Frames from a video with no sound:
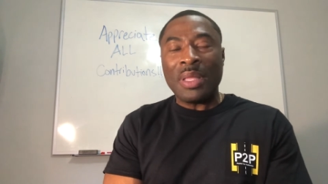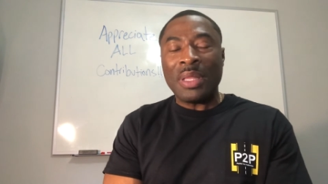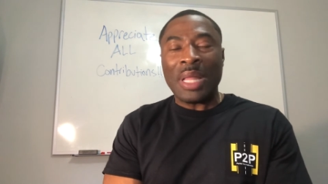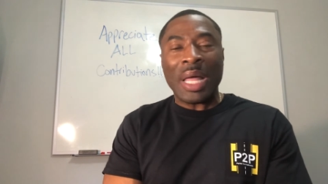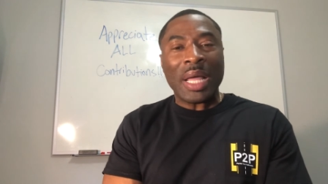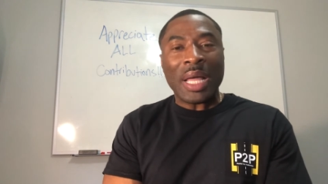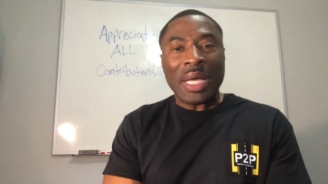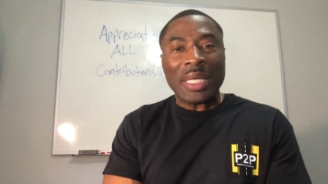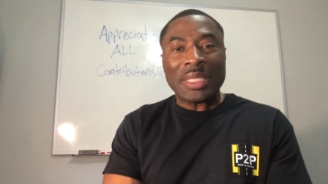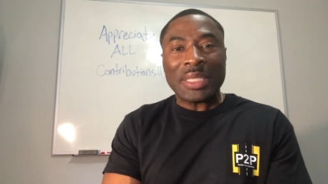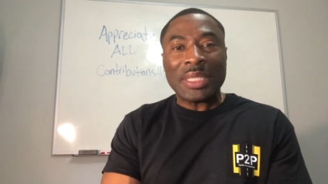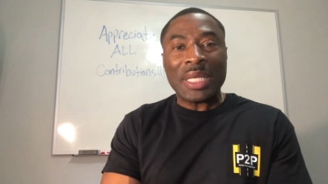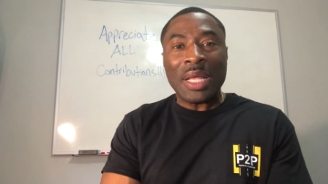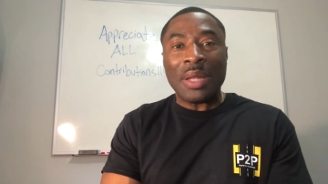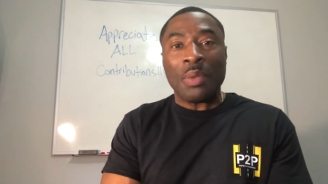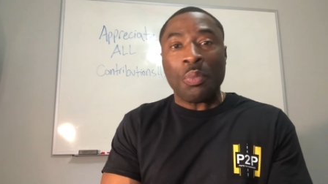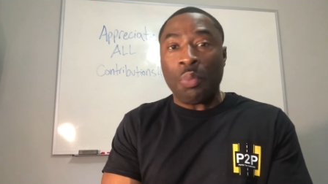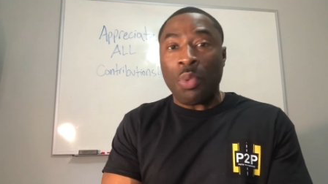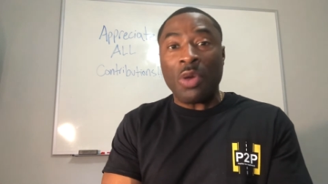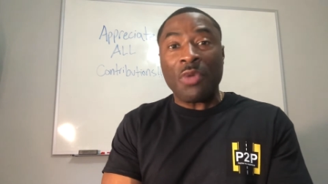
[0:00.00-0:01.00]
Like I
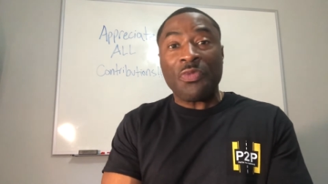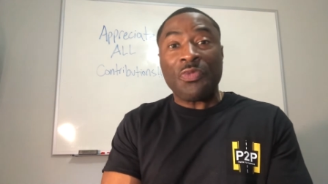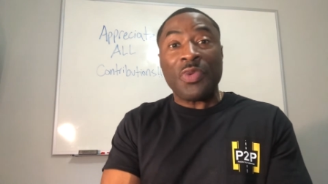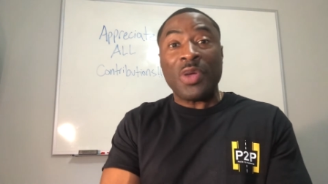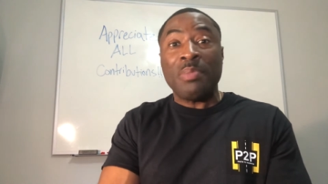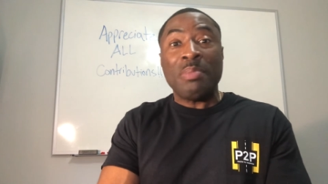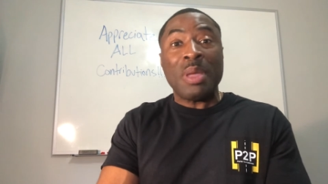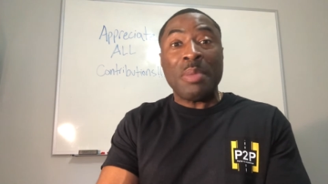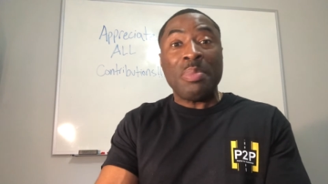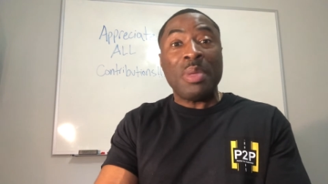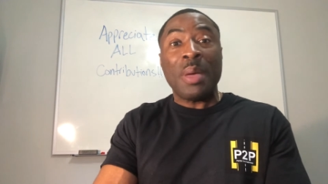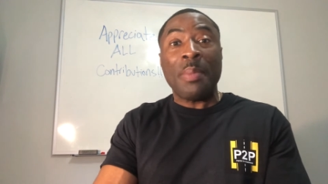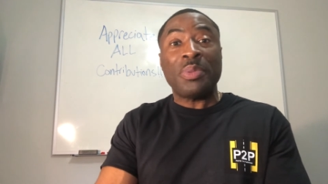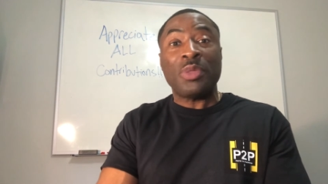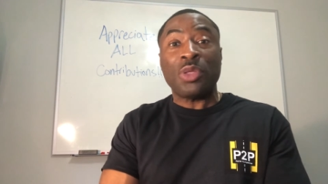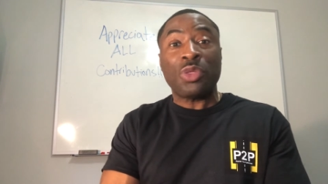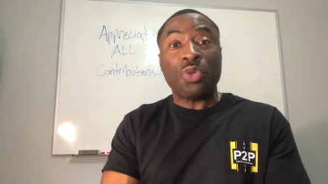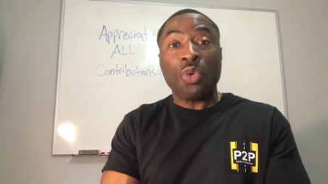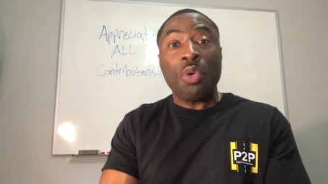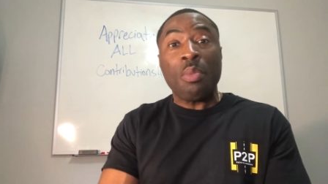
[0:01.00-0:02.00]
said, one friend may be able
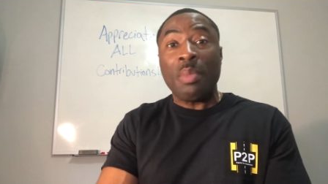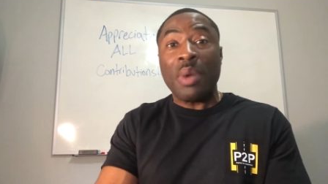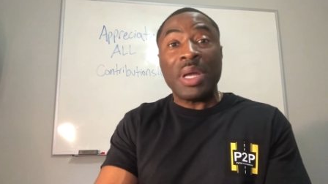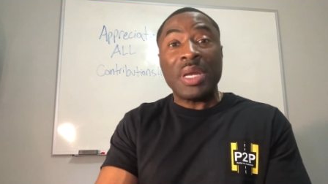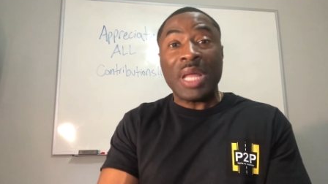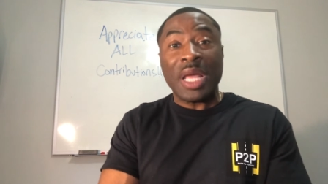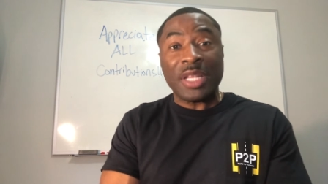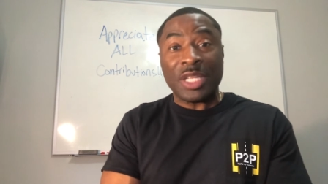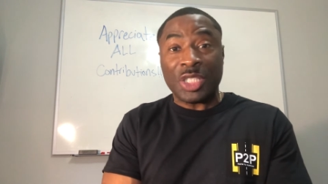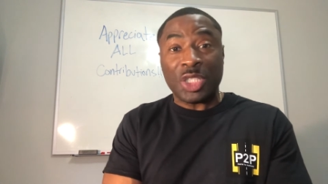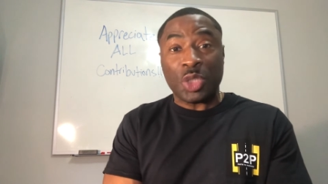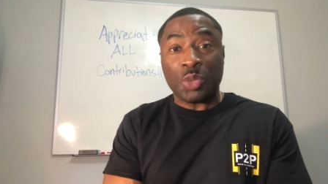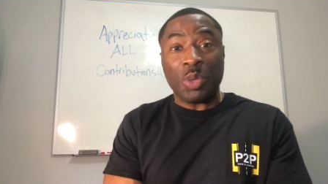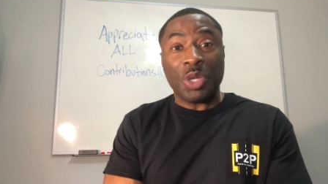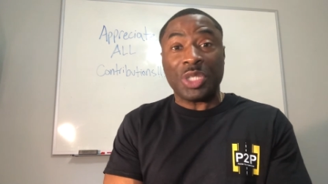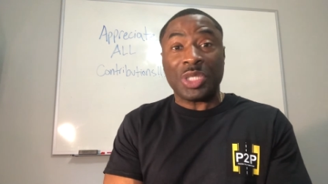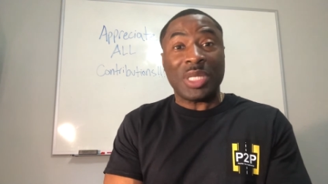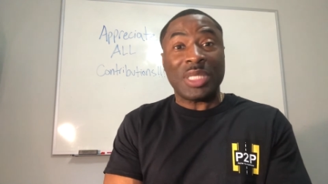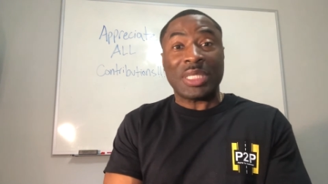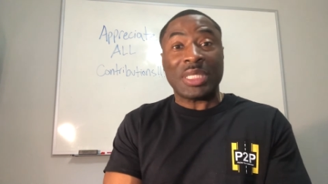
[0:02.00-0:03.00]
to throw money at the
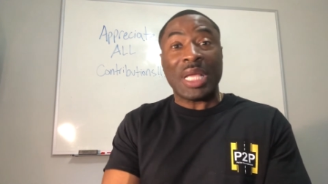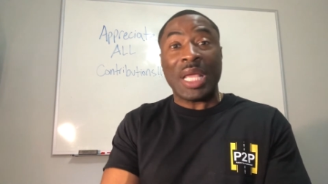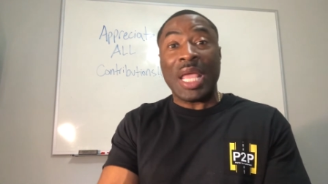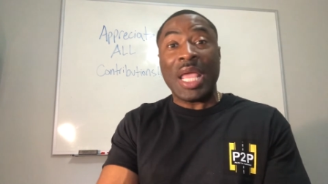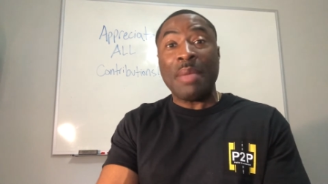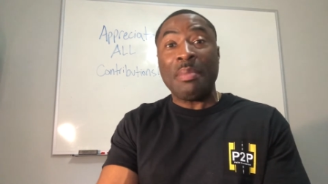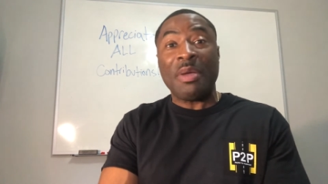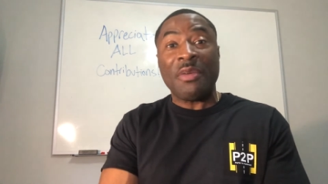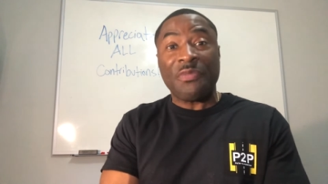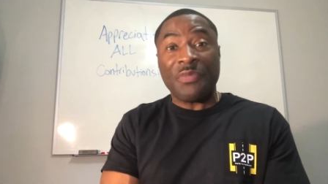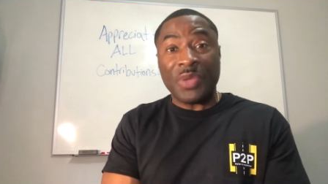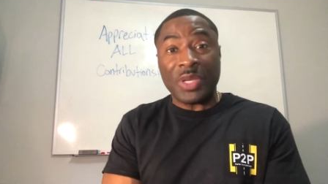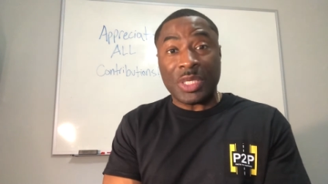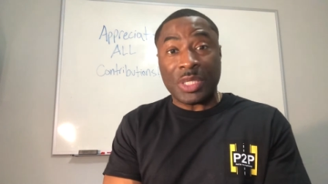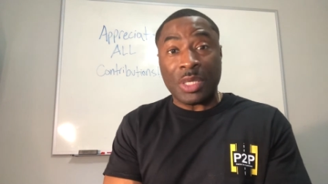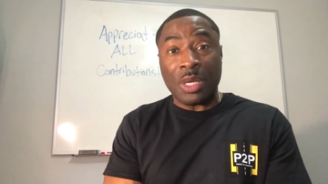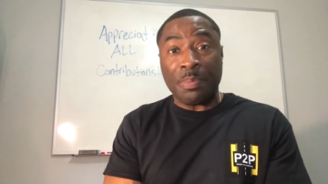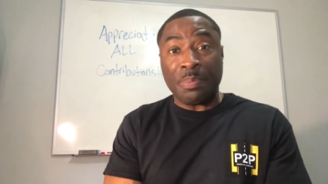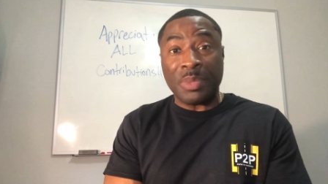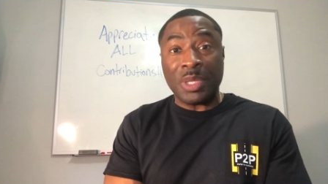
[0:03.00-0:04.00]
situation and say, hey man, fix
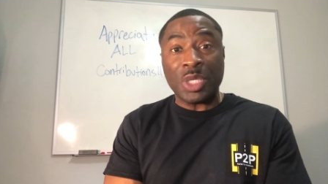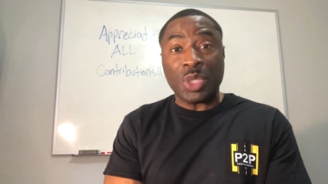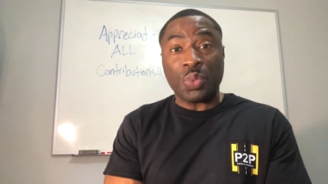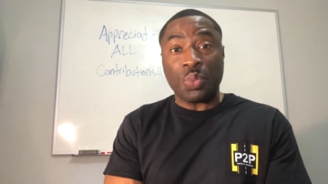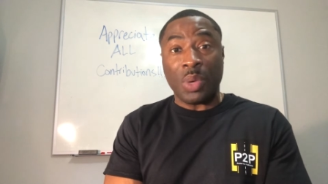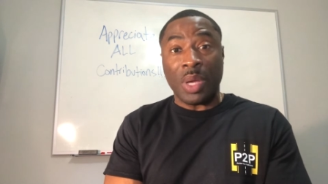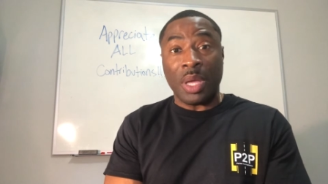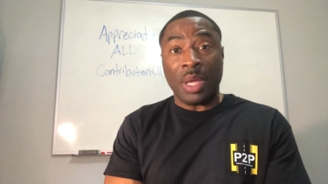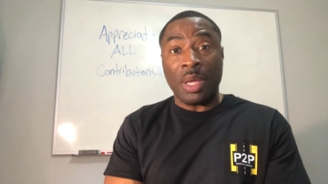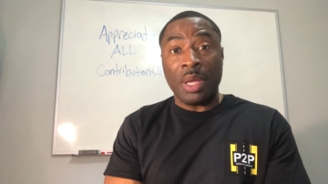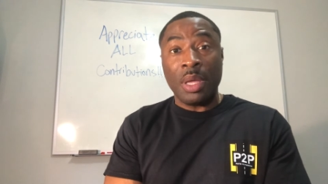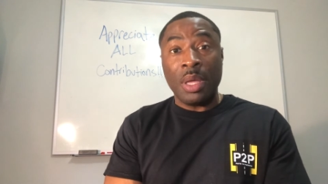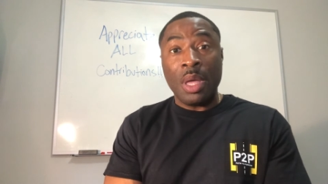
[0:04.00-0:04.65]
up this way.